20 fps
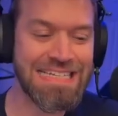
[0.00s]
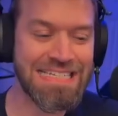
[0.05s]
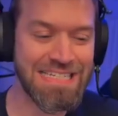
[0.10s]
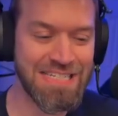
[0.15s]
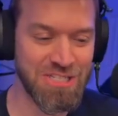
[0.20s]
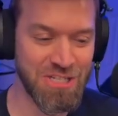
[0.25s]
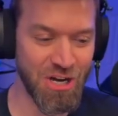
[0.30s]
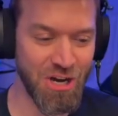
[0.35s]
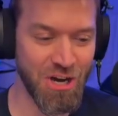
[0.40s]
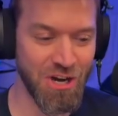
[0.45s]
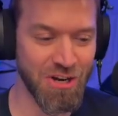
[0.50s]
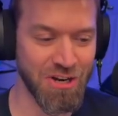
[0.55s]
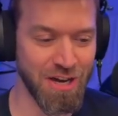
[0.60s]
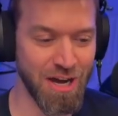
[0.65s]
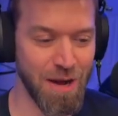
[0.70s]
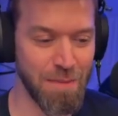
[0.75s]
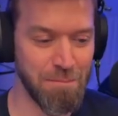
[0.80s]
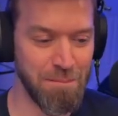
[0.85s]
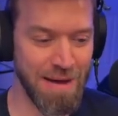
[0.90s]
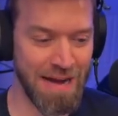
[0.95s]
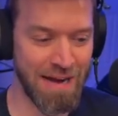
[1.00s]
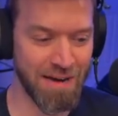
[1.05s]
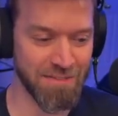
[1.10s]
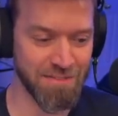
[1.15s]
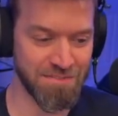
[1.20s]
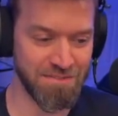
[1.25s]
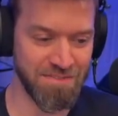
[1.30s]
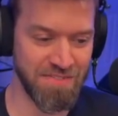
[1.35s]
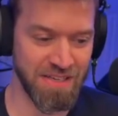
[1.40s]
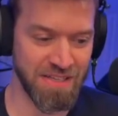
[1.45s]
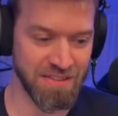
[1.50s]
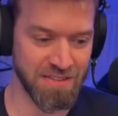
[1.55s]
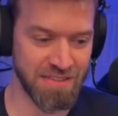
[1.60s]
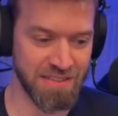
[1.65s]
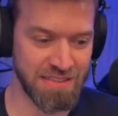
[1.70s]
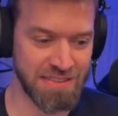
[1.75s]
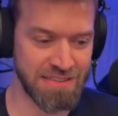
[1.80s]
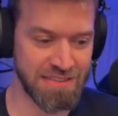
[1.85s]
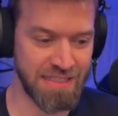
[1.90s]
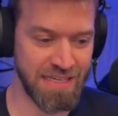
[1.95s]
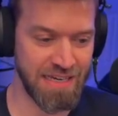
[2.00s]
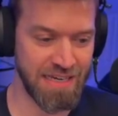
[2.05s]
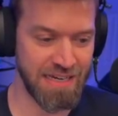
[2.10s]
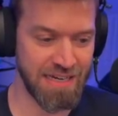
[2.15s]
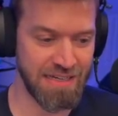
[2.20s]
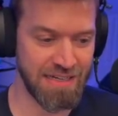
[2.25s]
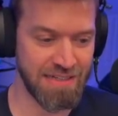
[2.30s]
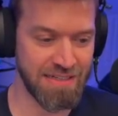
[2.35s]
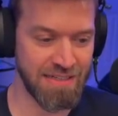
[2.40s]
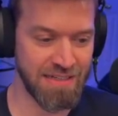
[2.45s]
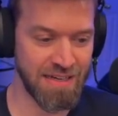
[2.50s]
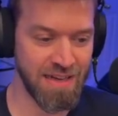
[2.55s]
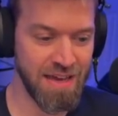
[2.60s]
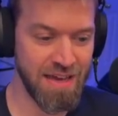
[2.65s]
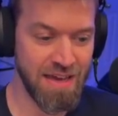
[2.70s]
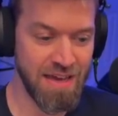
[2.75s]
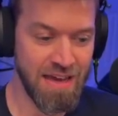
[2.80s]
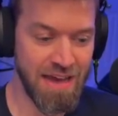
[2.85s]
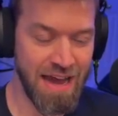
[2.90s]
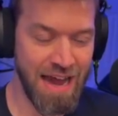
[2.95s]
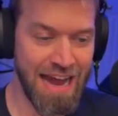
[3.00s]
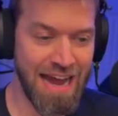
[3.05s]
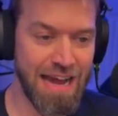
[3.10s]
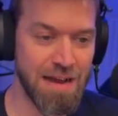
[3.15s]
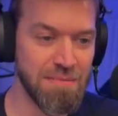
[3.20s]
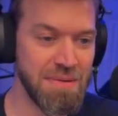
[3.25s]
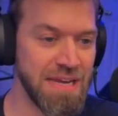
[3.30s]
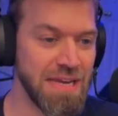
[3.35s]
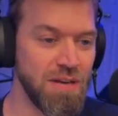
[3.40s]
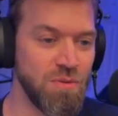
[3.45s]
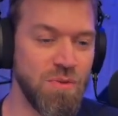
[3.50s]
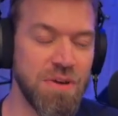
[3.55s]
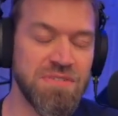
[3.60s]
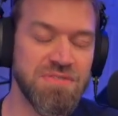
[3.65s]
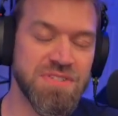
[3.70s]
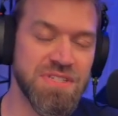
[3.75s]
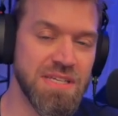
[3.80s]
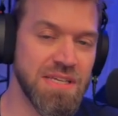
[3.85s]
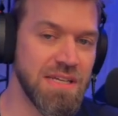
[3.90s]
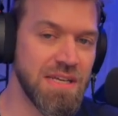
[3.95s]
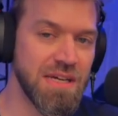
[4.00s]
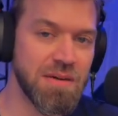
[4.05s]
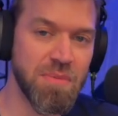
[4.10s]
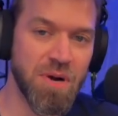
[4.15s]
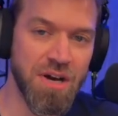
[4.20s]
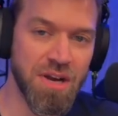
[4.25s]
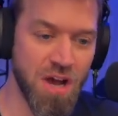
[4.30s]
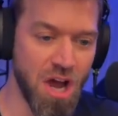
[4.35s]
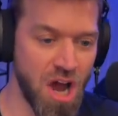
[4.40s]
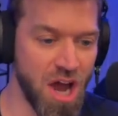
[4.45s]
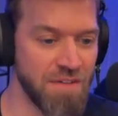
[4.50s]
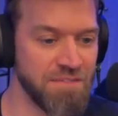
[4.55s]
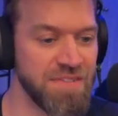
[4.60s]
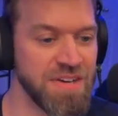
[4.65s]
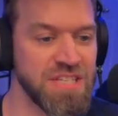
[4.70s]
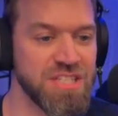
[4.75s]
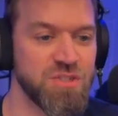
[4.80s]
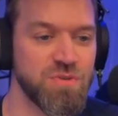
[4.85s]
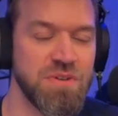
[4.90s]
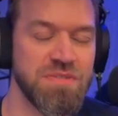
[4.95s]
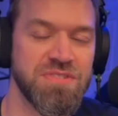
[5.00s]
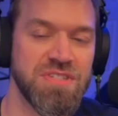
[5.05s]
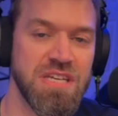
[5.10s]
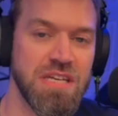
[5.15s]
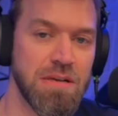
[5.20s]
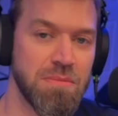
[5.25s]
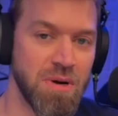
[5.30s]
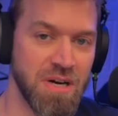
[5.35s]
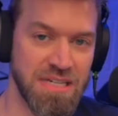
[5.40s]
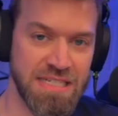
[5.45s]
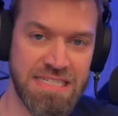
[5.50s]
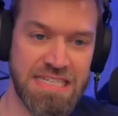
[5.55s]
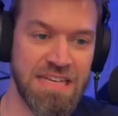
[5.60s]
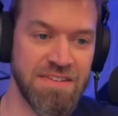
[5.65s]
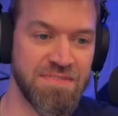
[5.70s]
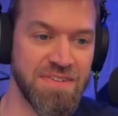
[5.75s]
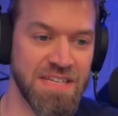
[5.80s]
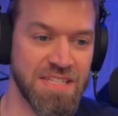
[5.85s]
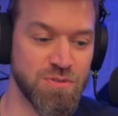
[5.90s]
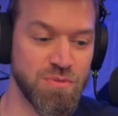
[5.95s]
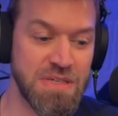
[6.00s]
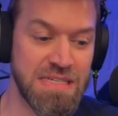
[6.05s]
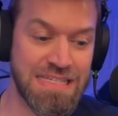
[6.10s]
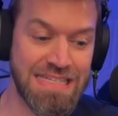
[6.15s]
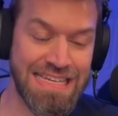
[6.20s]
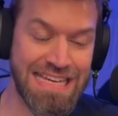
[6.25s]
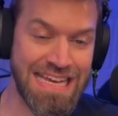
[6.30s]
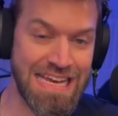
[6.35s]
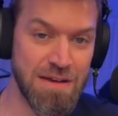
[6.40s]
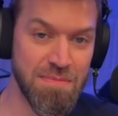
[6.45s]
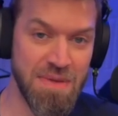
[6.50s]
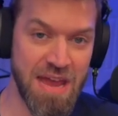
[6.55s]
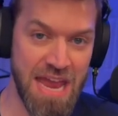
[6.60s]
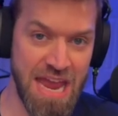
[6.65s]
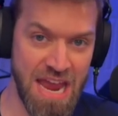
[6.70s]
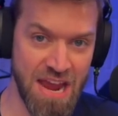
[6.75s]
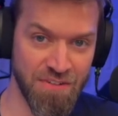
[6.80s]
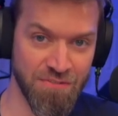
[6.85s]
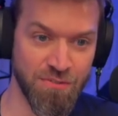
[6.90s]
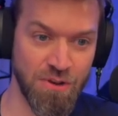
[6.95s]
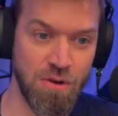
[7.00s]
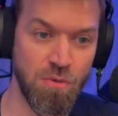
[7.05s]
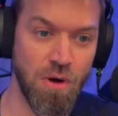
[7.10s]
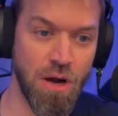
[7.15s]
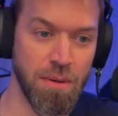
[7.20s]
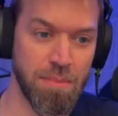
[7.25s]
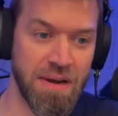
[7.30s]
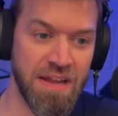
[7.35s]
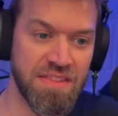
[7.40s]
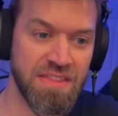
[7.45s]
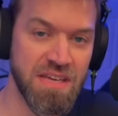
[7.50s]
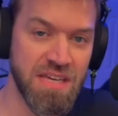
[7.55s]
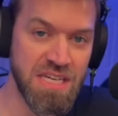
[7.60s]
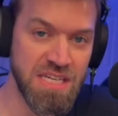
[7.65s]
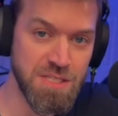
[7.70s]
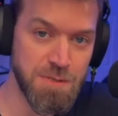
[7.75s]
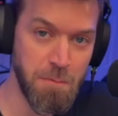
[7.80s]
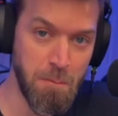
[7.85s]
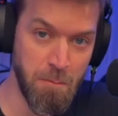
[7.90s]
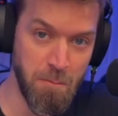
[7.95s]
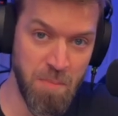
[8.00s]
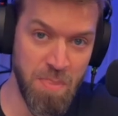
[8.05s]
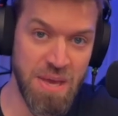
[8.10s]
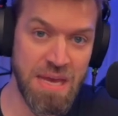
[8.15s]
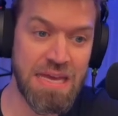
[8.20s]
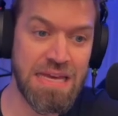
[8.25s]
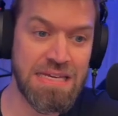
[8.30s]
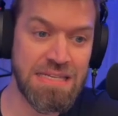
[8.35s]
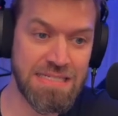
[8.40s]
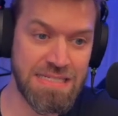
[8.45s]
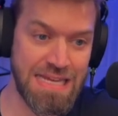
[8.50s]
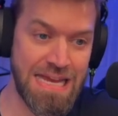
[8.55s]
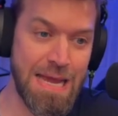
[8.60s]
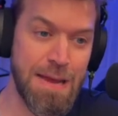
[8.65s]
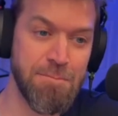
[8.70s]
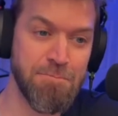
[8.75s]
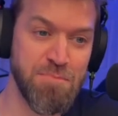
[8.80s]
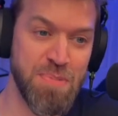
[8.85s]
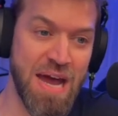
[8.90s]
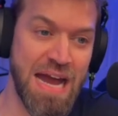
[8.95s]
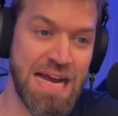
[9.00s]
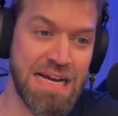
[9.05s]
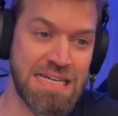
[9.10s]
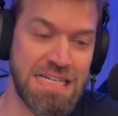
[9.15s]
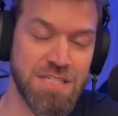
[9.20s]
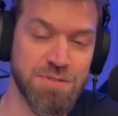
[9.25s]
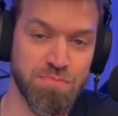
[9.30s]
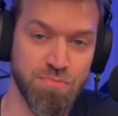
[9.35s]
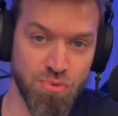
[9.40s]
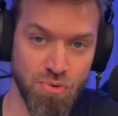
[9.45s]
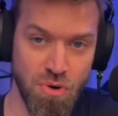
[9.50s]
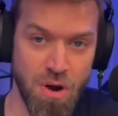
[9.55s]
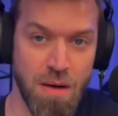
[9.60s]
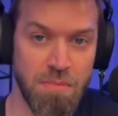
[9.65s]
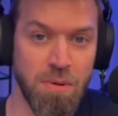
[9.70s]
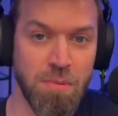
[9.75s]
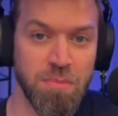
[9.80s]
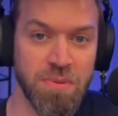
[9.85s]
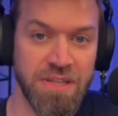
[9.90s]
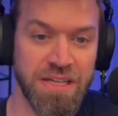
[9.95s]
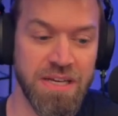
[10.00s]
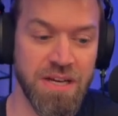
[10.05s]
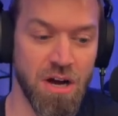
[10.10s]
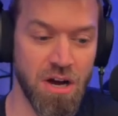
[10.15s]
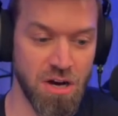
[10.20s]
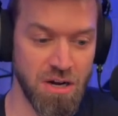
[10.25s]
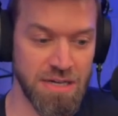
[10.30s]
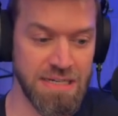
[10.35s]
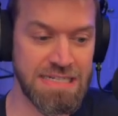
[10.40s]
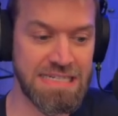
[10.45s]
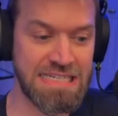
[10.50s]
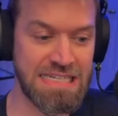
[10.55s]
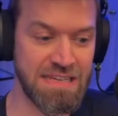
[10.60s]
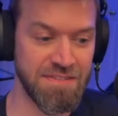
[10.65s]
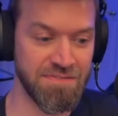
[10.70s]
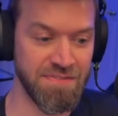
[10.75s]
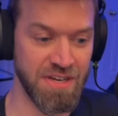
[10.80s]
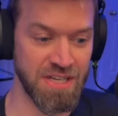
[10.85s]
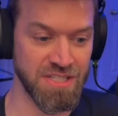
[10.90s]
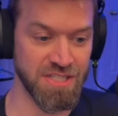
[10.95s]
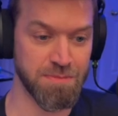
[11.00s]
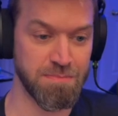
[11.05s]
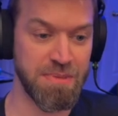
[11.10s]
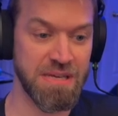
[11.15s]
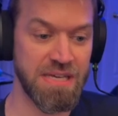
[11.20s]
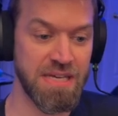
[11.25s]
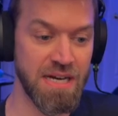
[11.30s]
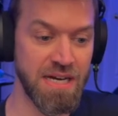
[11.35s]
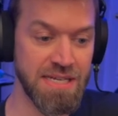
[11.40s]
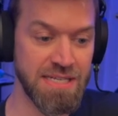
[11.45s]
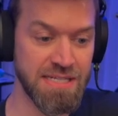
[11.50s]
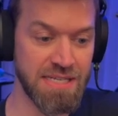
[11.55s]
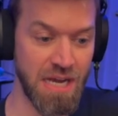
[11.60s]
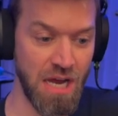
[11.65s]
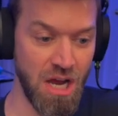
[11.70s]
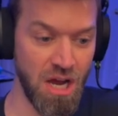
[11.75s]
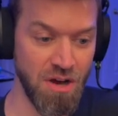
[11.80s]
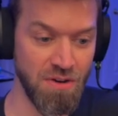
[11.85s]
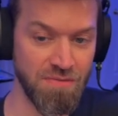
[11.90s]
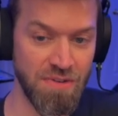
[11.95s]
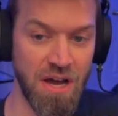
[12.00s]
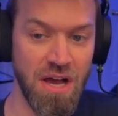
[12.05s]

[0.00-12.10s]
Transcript: to talk about Felix. And I mean, we've seen him on offense, we've seen him on defense, we see him everywhere. But I think his biggest impact is probably on defense because of